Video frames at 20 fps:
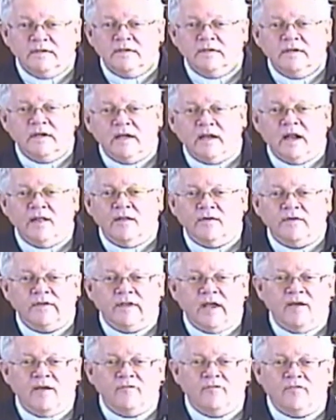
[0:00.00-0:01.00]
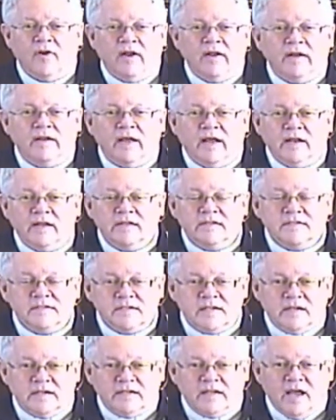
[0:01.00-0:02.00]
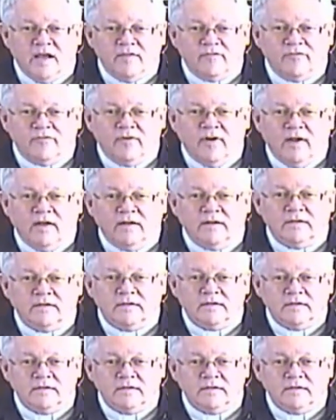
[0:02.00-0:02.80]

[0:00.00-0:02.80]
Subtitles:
And I looked down front, and I didn't see it down front.